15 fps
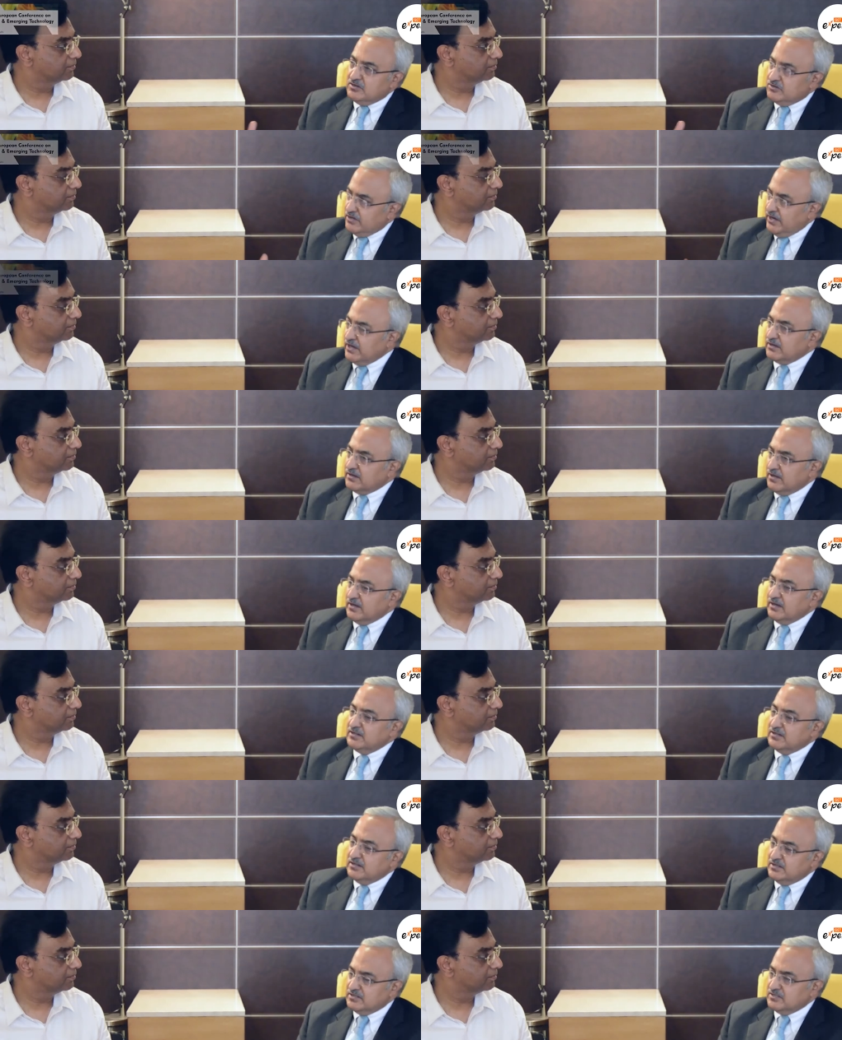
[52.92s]
Speaker 1: Direct
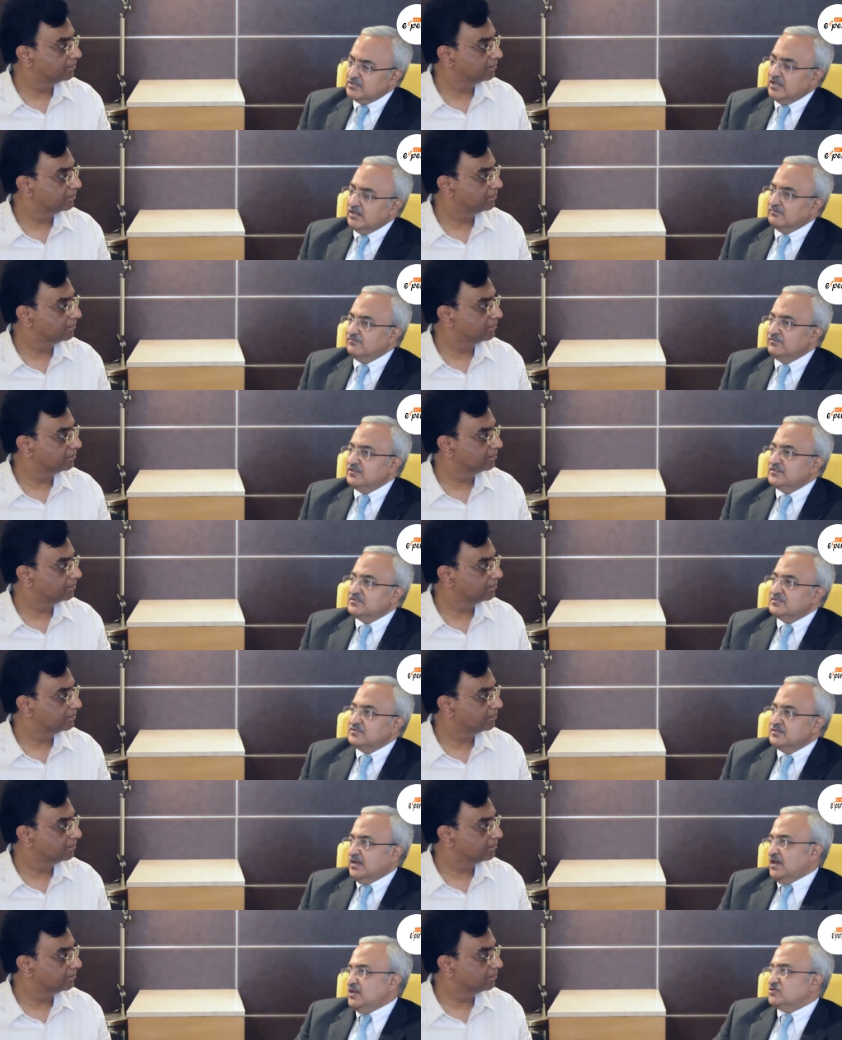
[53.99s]
current itself
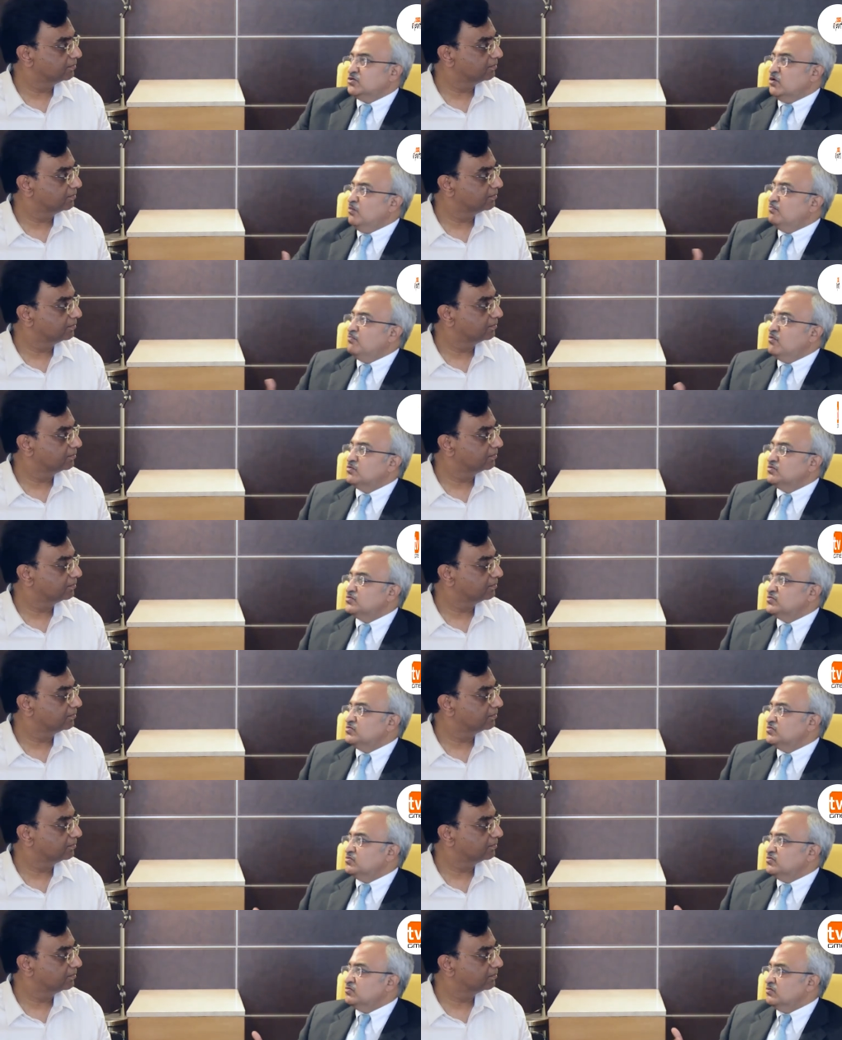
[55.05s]
is as opposed
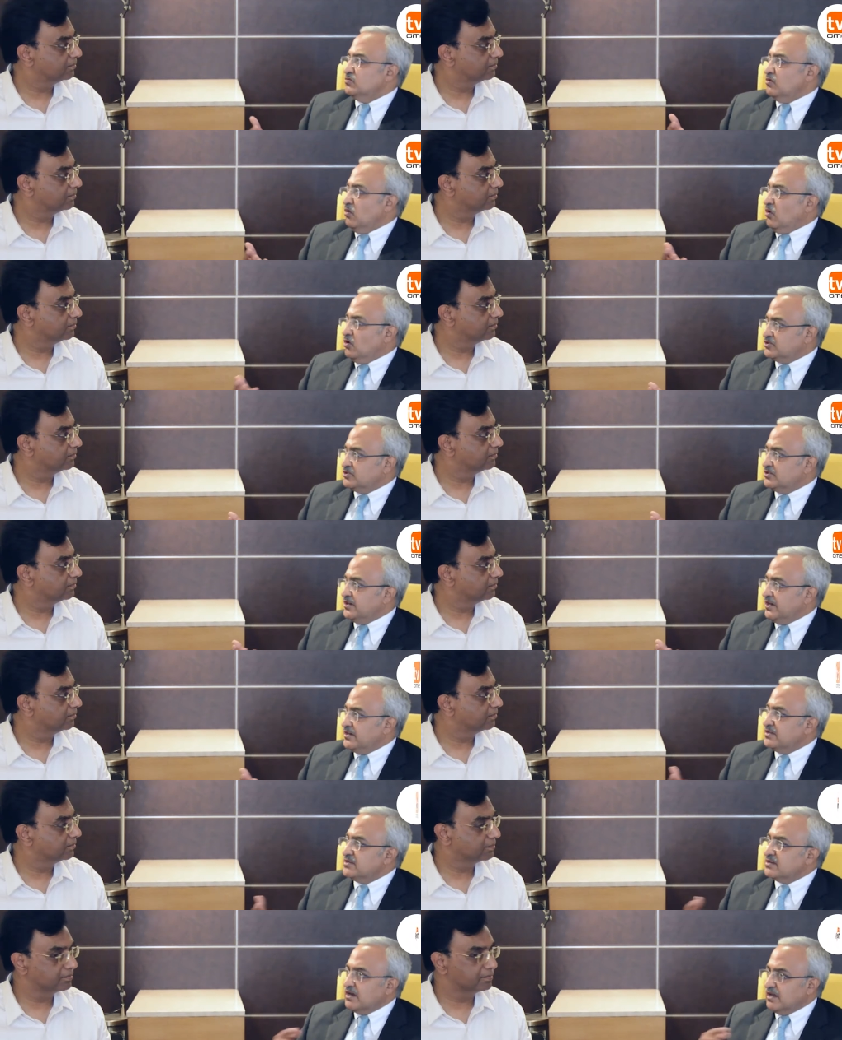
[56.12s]
to
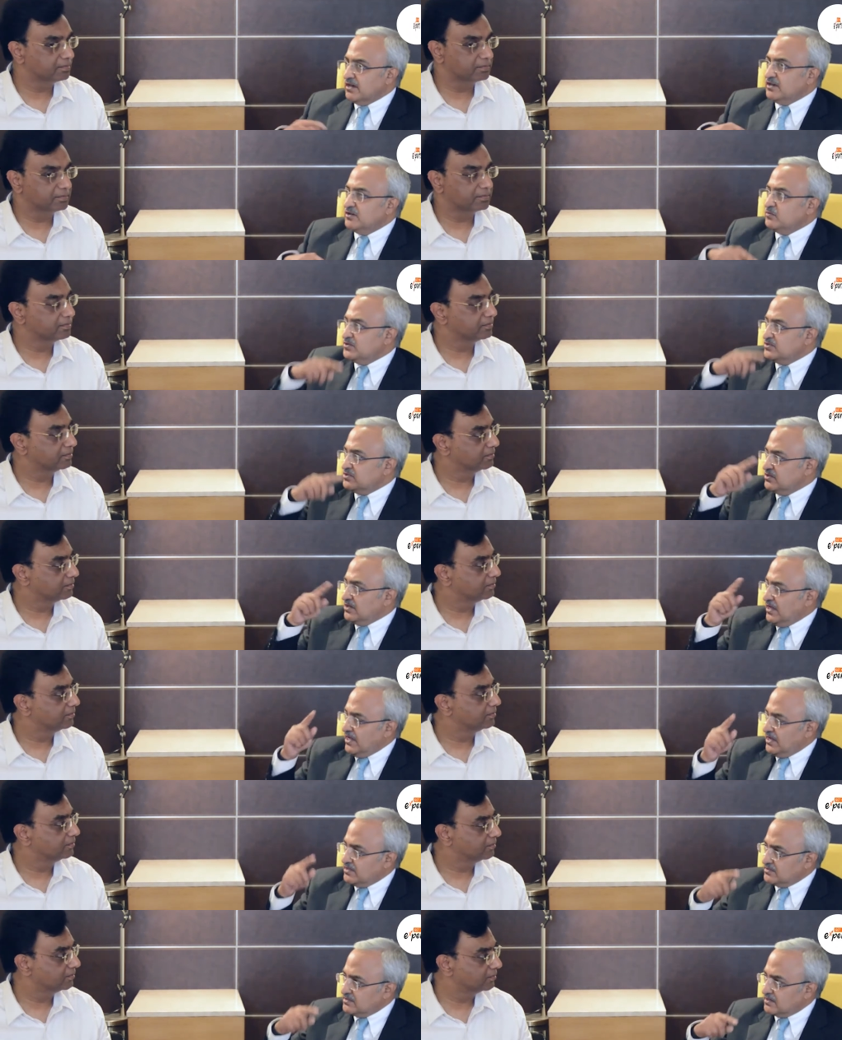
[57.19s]
alternating current, which
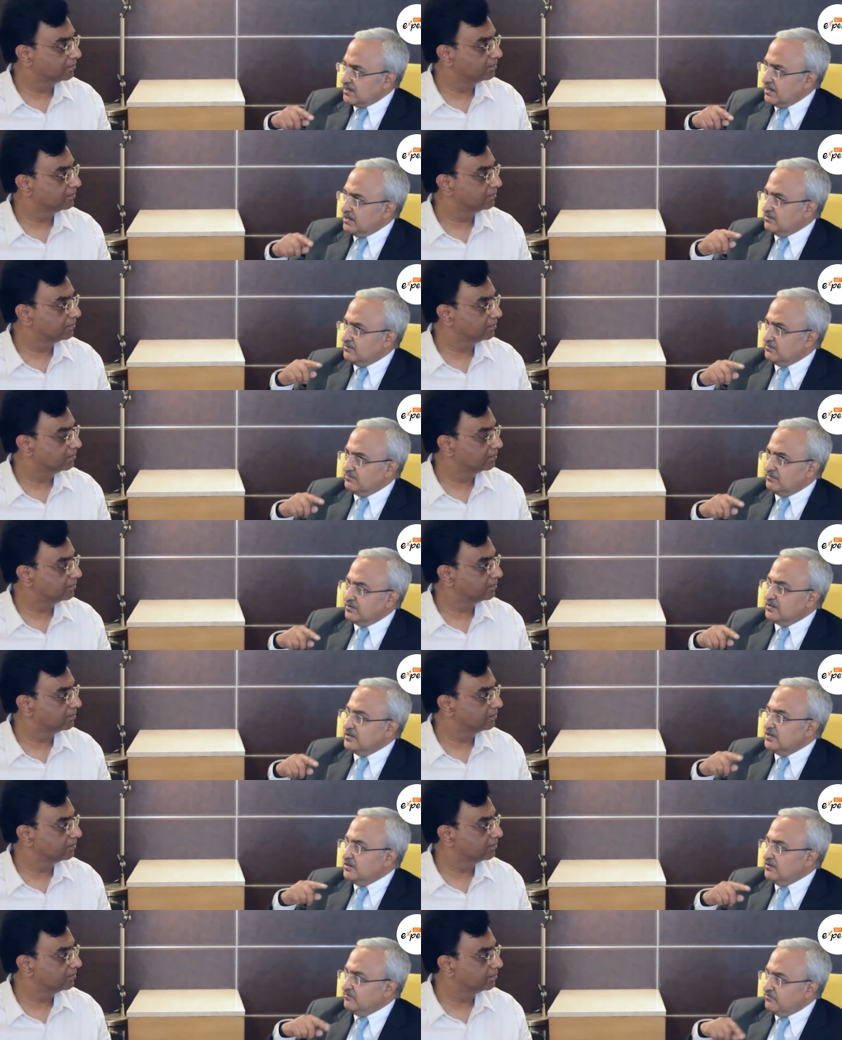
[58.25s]
has a kind of uh,
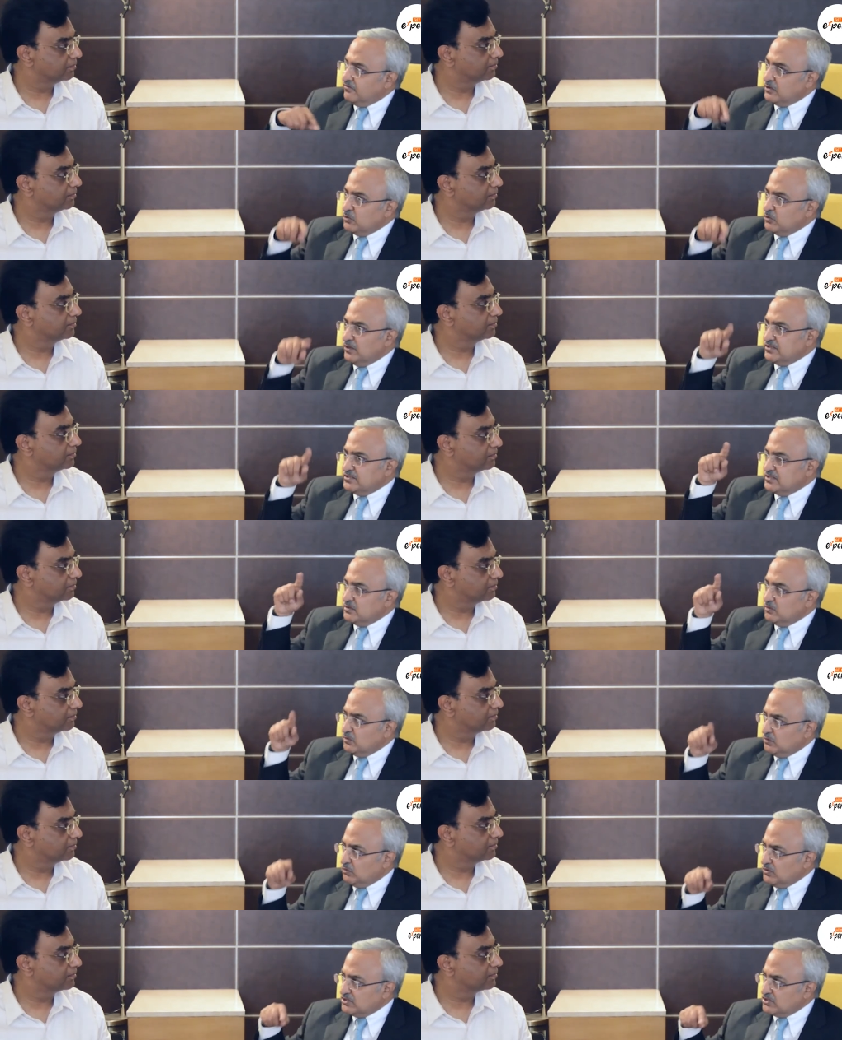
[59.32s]
frequency
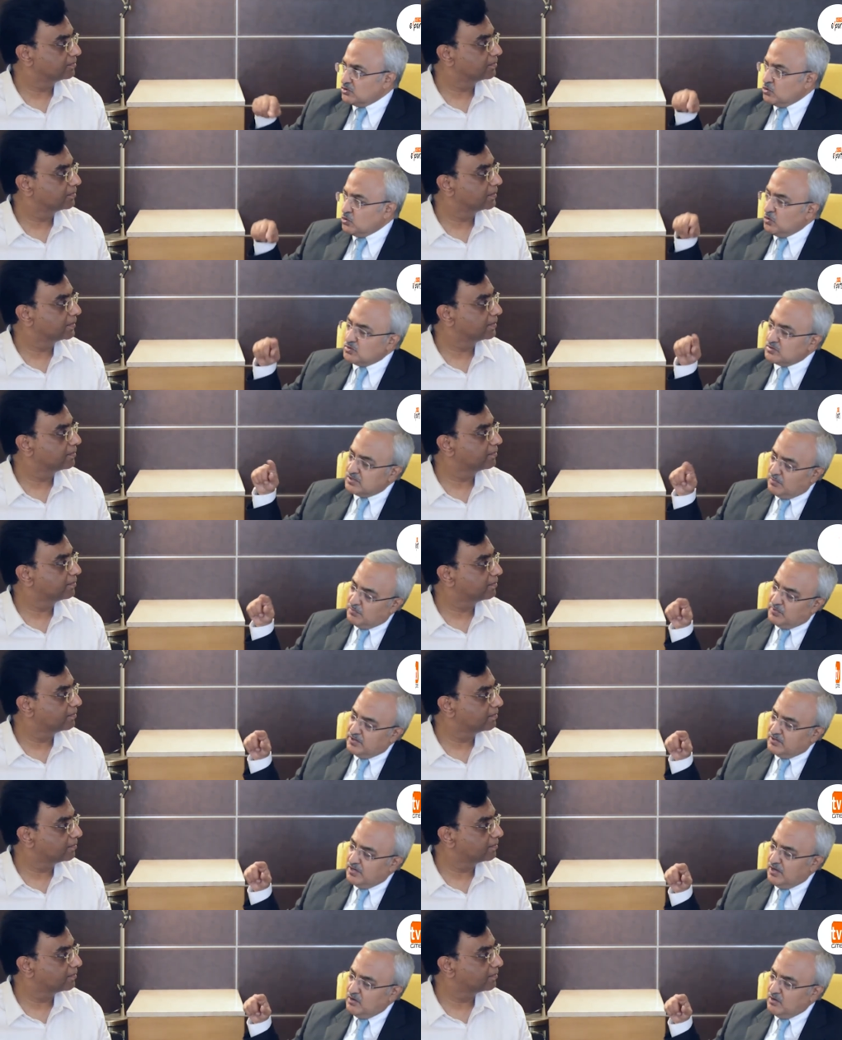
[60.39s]
with which it goes up and